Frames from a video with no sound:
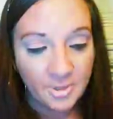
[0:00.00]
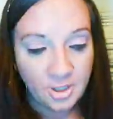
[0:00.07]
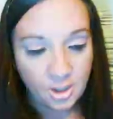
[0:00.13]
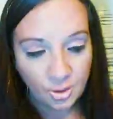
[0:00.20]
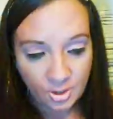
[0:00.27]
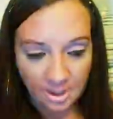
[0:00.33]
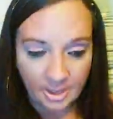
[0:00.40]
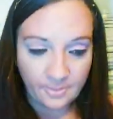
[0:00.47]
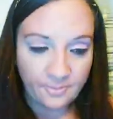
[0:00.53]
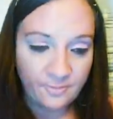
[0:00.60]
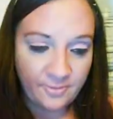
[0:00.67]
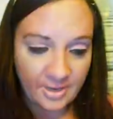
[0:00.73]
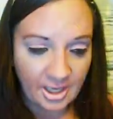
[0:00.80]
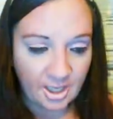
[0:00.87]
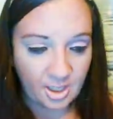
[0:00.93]
You kept
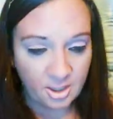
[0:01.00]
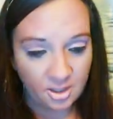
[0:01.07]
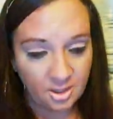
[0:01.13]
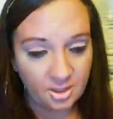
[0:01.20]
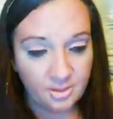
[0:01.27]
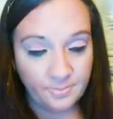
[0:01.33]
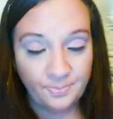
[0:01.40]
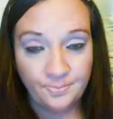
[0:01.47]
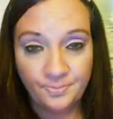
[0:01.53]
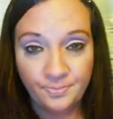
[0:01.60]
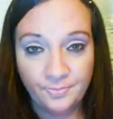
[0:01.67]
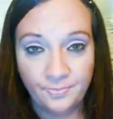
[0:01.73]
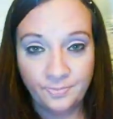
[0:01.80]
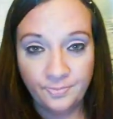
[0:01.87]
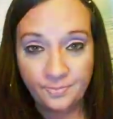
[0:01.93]
faith.
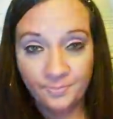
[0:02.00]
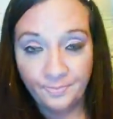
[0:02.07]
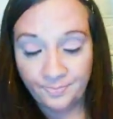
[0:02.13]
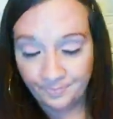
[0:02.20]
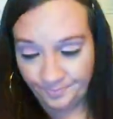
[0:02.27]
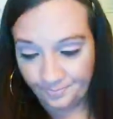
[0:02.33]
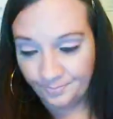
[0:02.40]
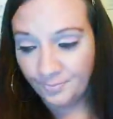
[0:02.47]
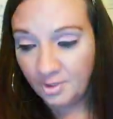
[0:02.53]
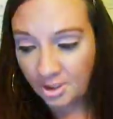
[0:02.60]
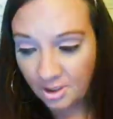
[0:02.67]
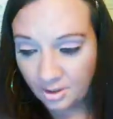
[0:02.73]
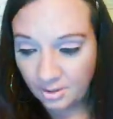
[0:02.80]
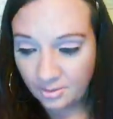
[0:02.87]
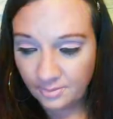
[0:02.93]

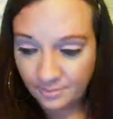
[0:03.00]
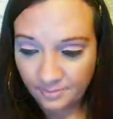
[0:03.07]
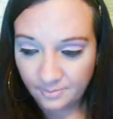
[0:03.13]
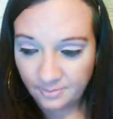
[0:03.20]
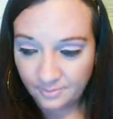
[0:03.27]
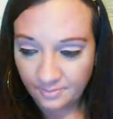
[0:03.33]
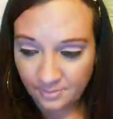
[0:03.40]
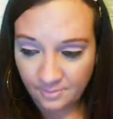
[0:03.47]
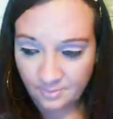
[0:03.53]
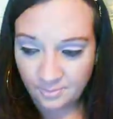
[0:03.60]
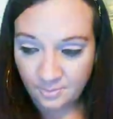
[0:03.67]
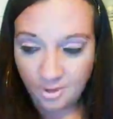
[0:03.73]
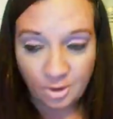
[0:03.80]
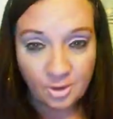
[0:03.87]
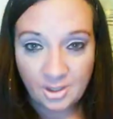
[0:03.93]
Yeah.
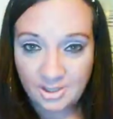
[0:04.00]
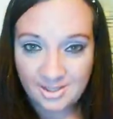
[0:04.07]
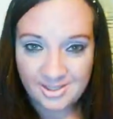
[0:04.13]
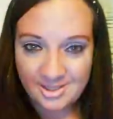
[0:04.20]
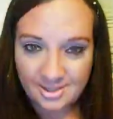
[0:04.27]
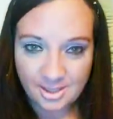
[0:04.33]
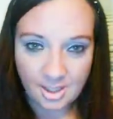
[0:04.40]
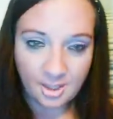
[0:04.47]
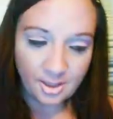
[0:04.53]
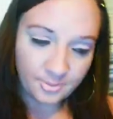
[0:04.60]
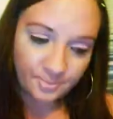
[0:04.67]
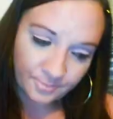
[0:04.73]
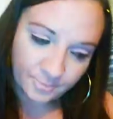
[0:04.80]
You didn't stop.